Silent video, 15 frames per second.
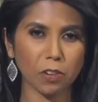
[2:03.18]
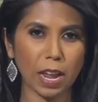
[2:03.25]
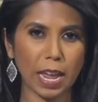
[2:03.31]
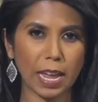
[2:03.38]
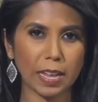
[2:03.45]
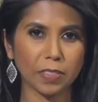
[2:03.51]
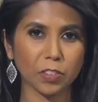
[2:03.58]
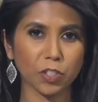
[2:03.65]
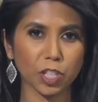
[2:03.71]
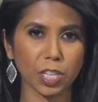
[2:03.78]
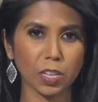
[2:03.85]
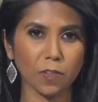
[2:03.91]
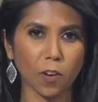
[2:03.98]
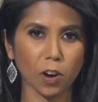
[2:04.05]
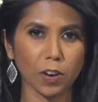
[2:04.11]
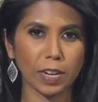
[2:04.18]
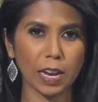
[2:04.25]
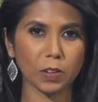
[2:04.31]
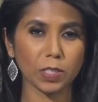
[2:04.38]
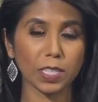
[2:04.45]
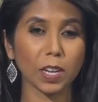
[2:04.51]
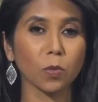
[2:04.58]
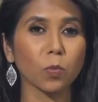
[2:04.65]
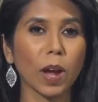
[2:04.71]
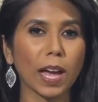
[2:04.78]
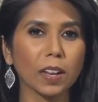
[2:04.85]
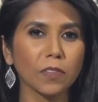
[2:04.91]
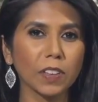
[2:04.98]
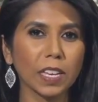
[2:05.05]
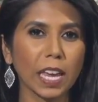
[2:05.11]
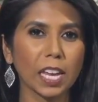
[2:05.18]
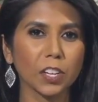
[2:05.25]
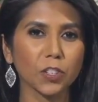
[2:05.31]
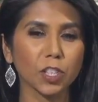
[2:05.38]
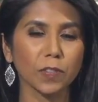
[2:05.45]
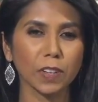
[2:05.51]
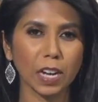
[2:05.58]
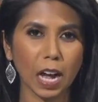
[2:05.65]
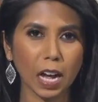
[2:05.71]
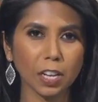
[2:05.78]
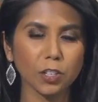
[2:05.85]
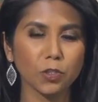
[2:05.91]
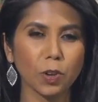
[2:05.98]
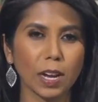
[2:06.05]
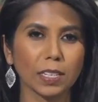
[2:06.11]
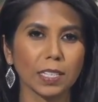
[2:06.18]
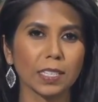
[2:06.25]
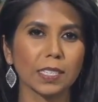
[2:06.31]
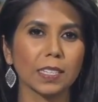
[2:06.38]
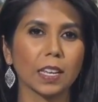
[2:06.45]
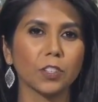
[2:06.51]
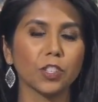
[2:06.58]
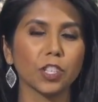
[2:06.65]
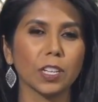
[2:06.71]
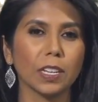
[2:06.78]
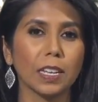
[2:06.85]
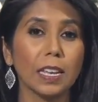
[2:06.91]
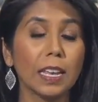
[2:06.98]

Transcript: and the chief are announcing a ratification of a contract extension.